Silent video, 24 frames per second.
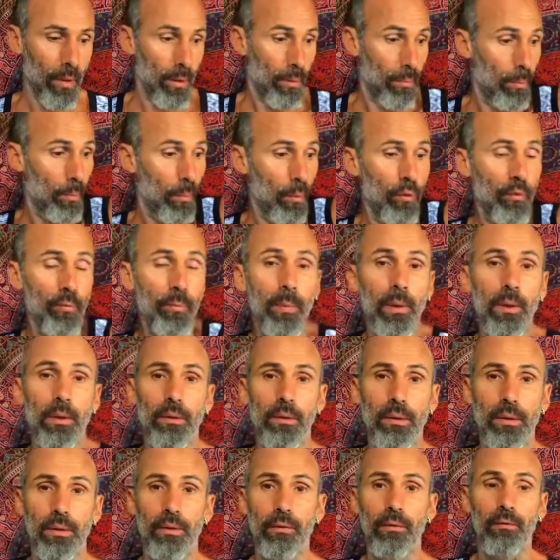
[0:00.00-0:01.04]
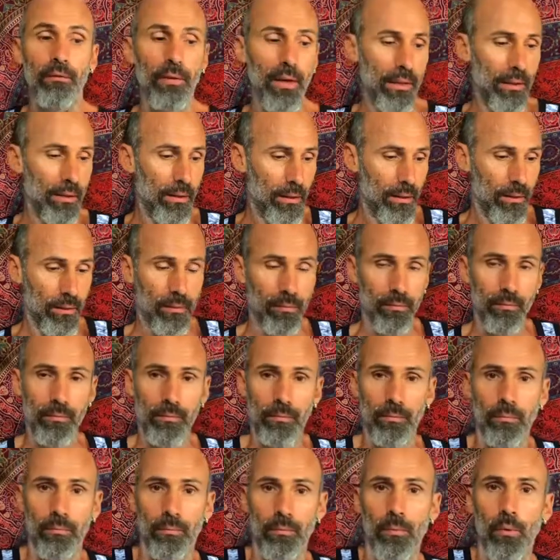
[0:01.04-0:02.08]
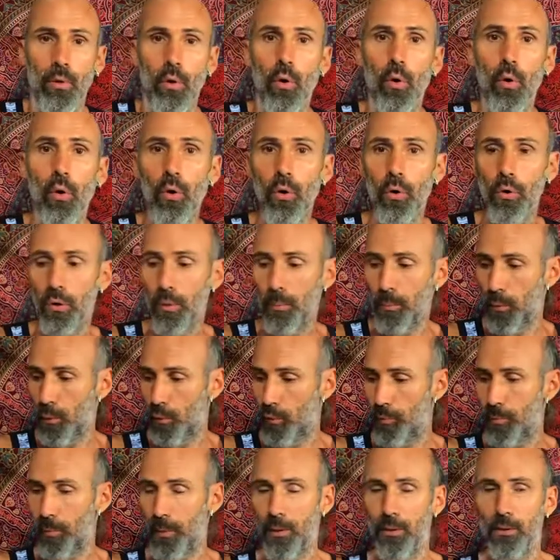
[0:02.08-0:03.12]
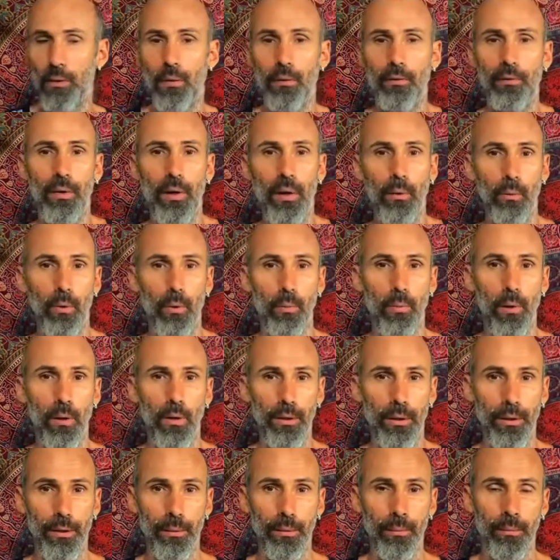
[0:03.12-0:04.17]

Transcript: movement, Vata, all the movement of our body.